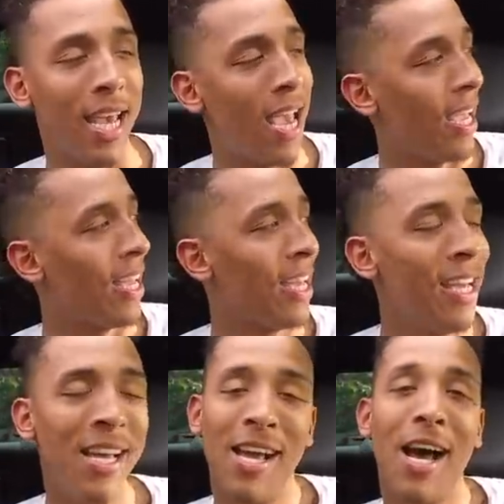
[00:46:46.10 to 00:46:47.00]
day.
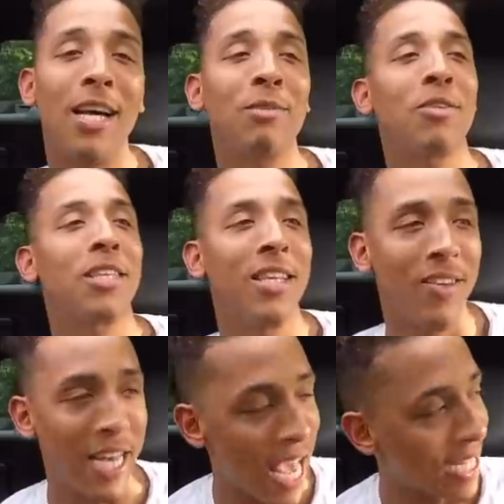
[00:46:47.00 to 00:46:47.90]
I was supposed to leave
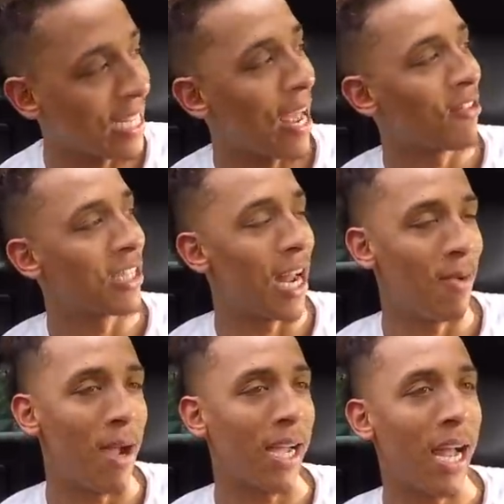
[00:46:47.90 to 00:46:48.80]
the next day after
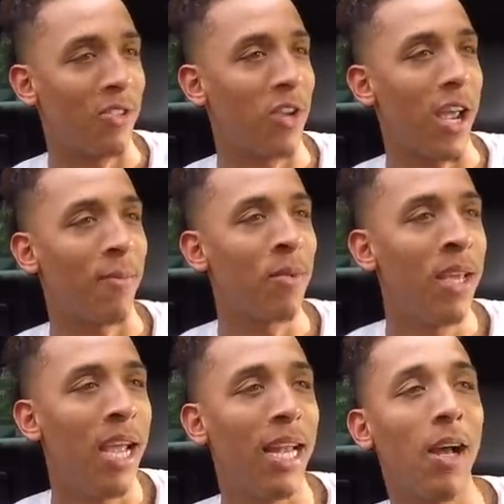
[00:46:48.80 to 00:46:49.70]
signing my contract,
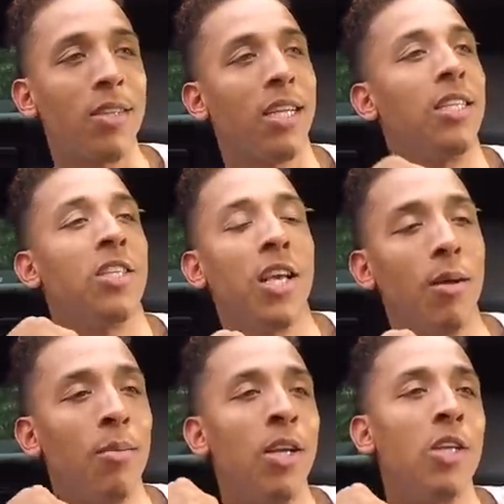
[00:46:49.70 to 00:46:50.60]
and I was in the
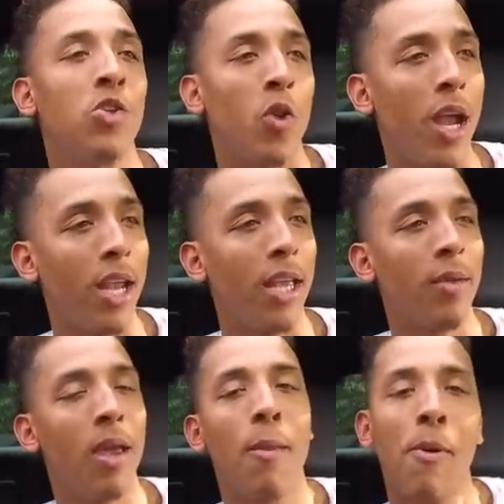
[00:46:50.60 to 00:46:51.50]
gym
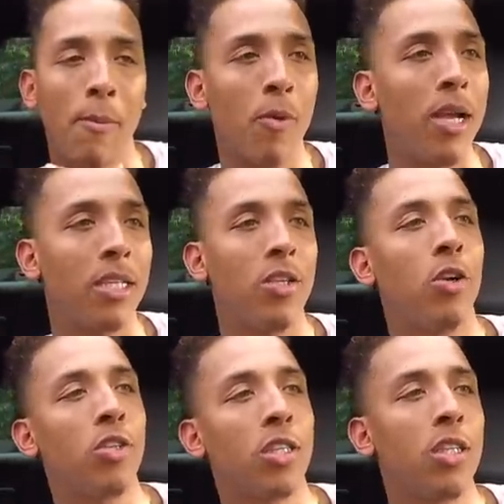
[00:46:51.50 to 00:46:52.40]
training and preparation, you
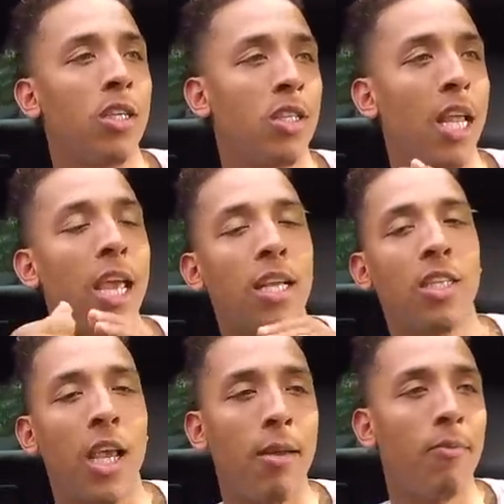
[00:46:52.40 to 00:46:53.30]
know, just to stay in
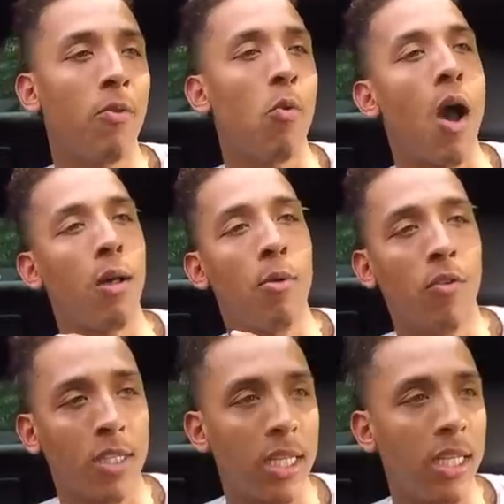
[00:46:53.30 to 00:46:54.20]
shape for while I'm
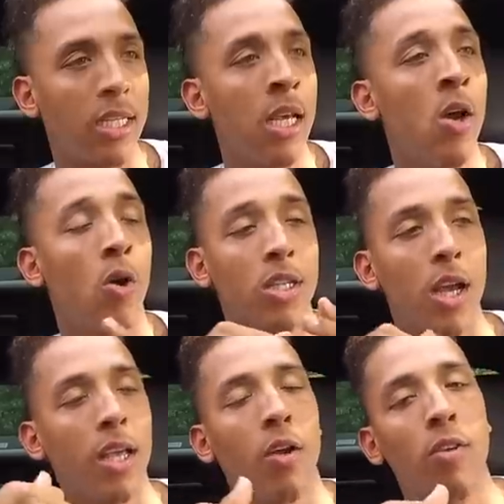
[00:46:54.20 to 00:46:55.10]
overseas or till
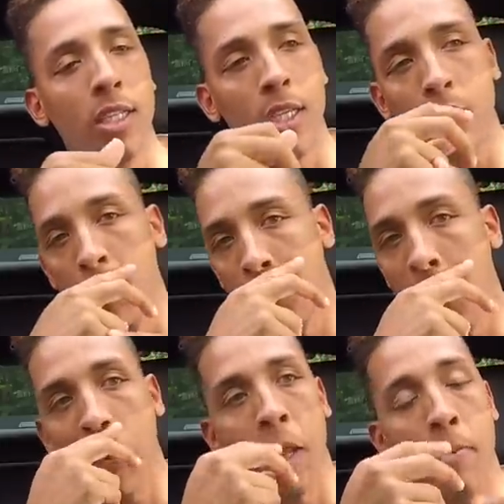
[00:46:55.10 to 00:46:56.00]
I get overseas, you know what I
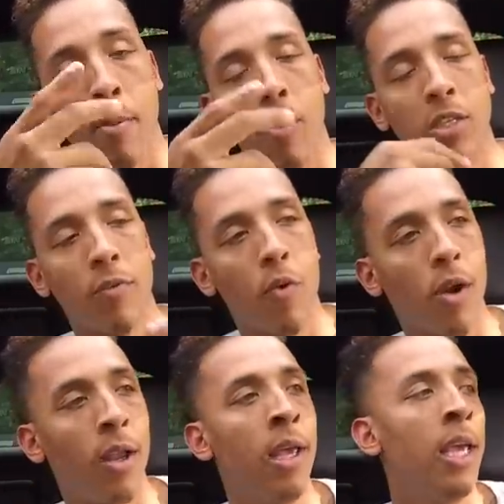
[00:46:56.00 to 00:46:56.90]
mean, in preparation
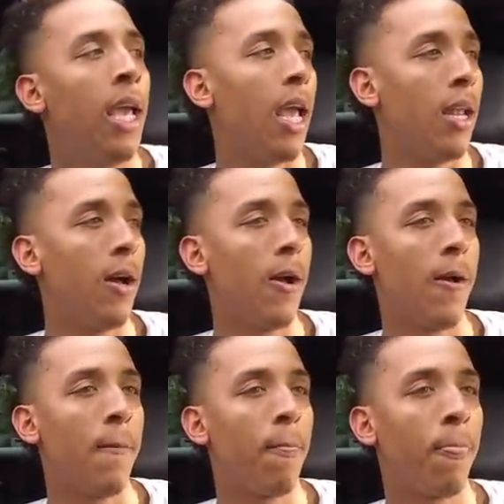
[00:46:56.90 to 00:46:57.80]
for it. And
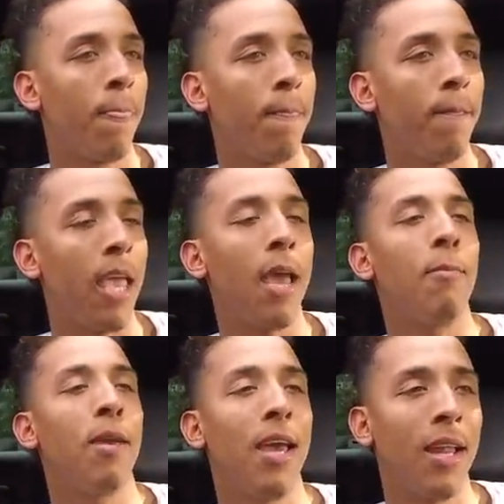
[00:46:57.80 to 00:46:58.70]
uh yeah,
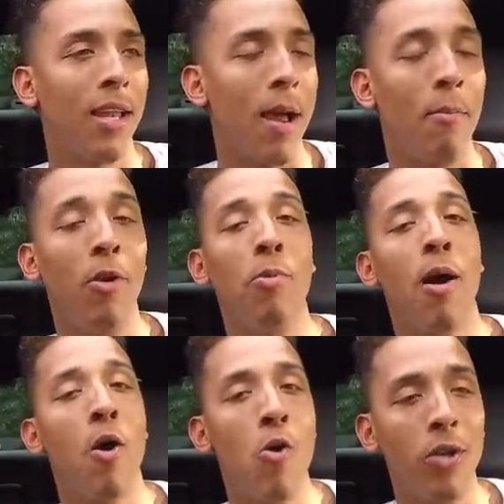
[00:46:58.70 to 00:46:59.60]
man, I blew
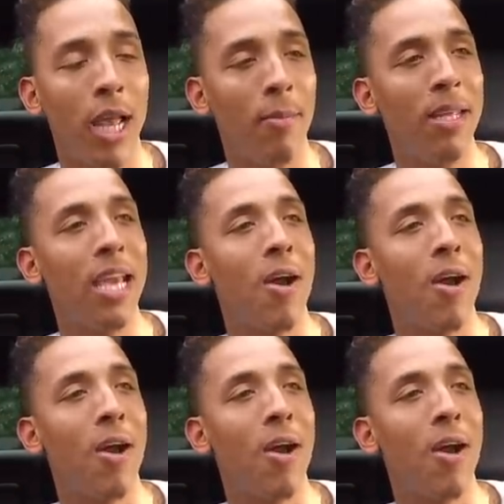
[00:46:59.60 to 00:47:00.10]
my whole damn knee